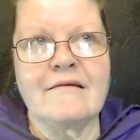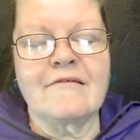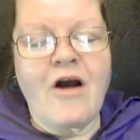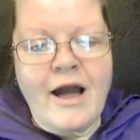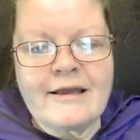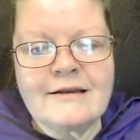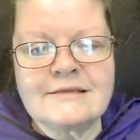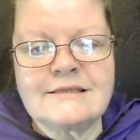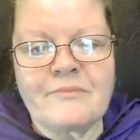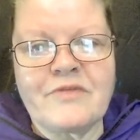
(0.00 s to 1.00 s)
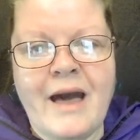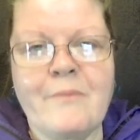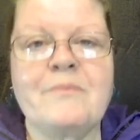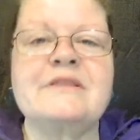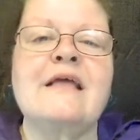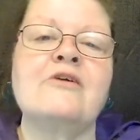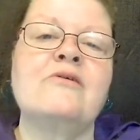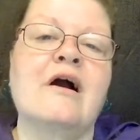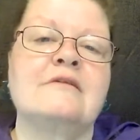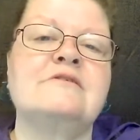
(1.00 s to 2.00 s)
I can accept that, but now you
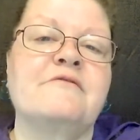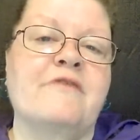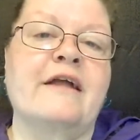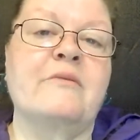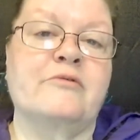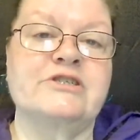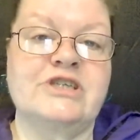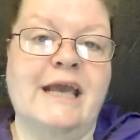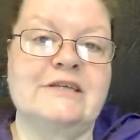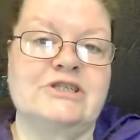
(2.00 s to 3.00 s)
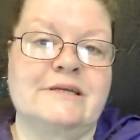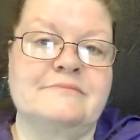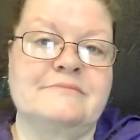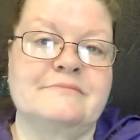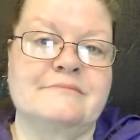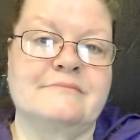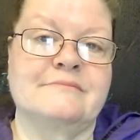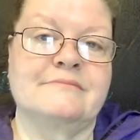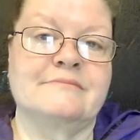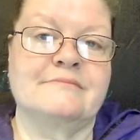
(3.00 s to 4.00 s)
got to define appreciation.
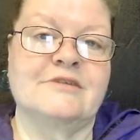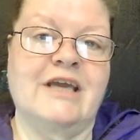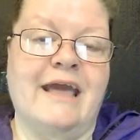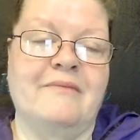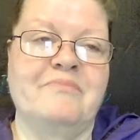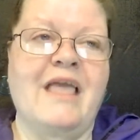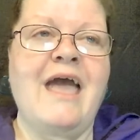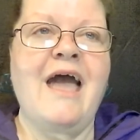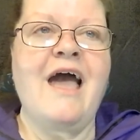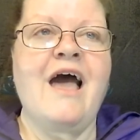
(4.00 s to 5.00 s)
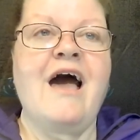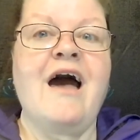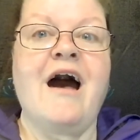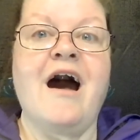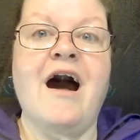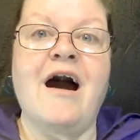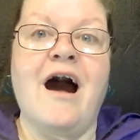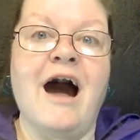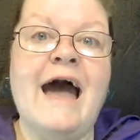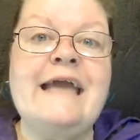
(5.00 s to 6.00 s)
Okay.
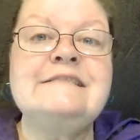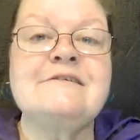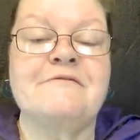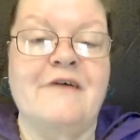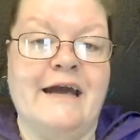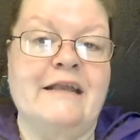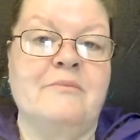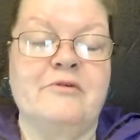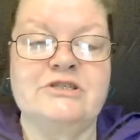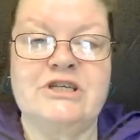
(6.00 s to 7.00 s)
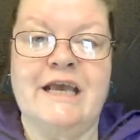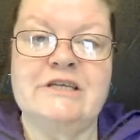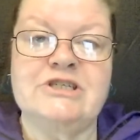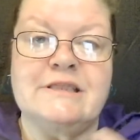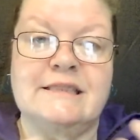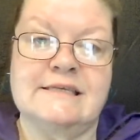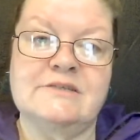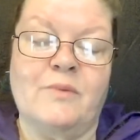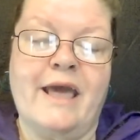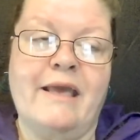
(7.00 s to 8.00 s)
I define appreciation this
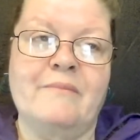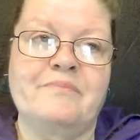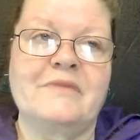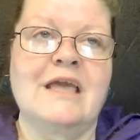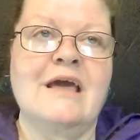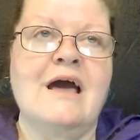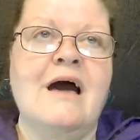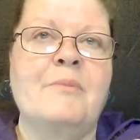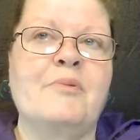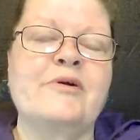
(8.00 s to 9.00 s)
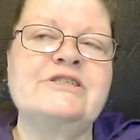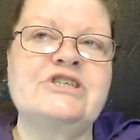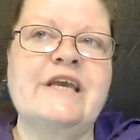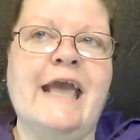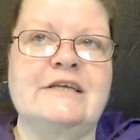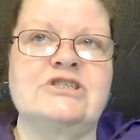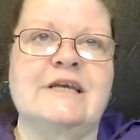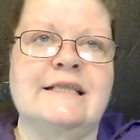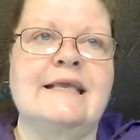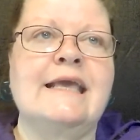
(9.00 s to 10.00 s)
way.
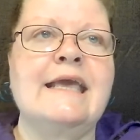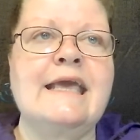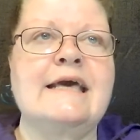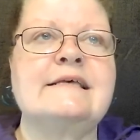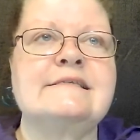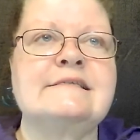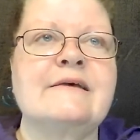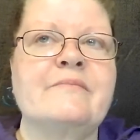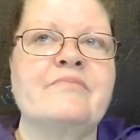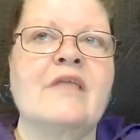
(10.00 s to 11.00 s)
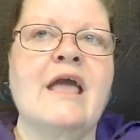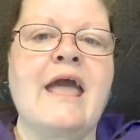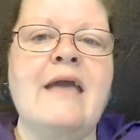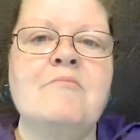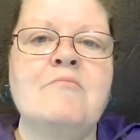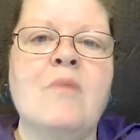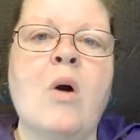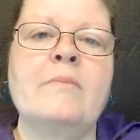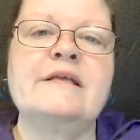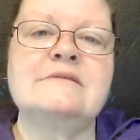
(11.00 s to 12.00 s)
Appreciation is a
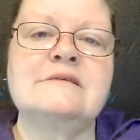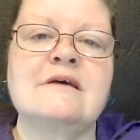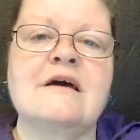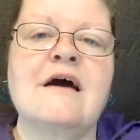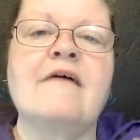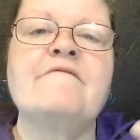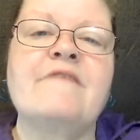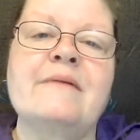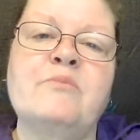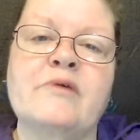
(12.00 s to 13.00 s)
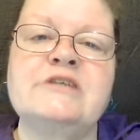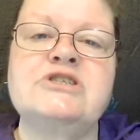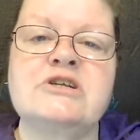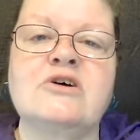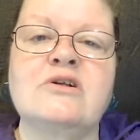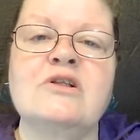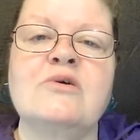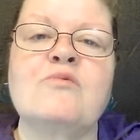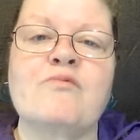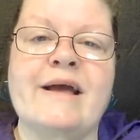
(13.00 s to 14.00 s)
moment of vibrational
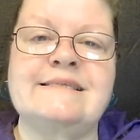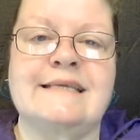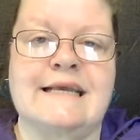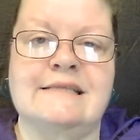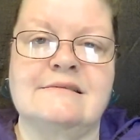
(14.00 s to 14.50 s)
resonance.